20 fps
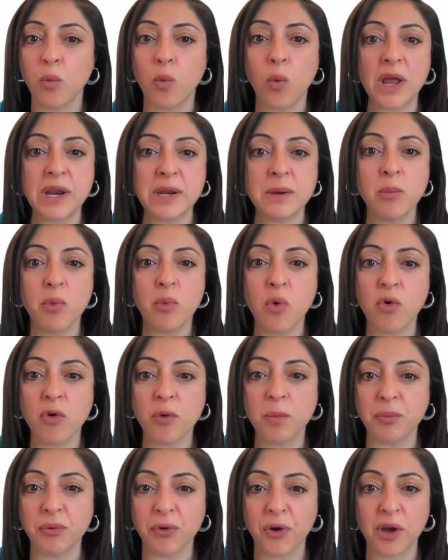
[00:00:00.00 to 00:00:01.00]
one more
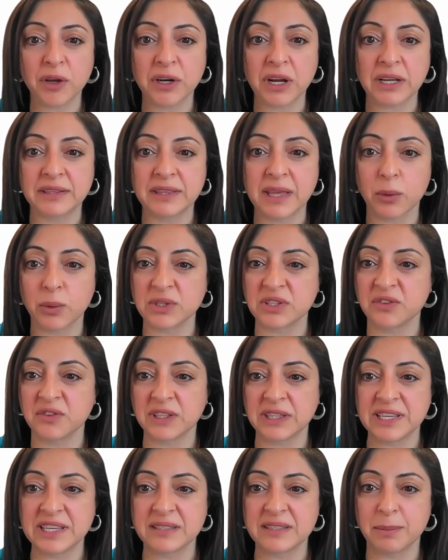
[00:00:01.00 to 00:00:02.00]
product that was
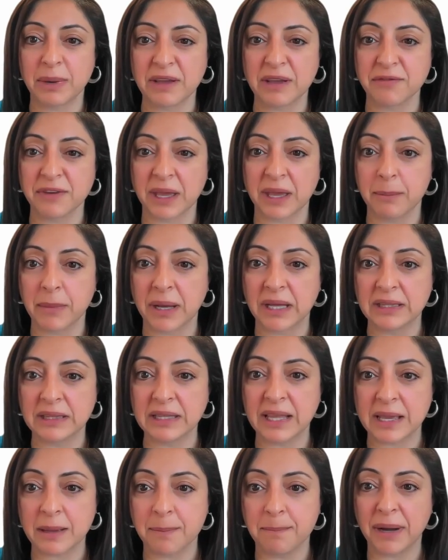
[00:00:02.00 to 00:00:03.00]
released by Figma,
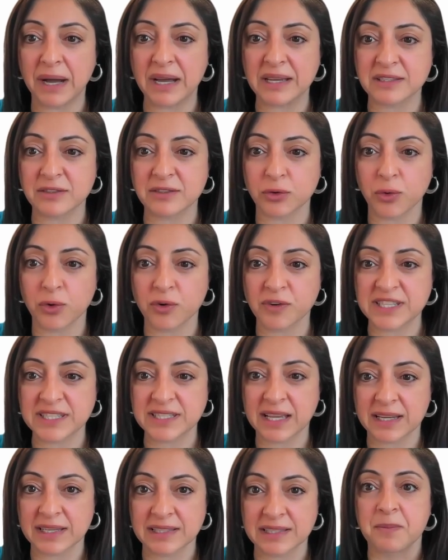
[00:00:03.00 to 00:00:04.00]
like Buzz or
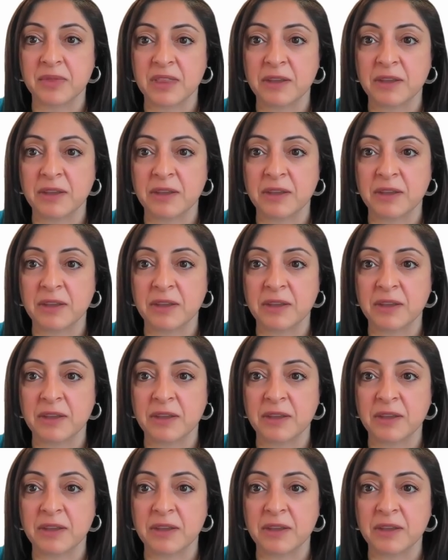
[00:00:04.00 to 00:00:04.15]
Site.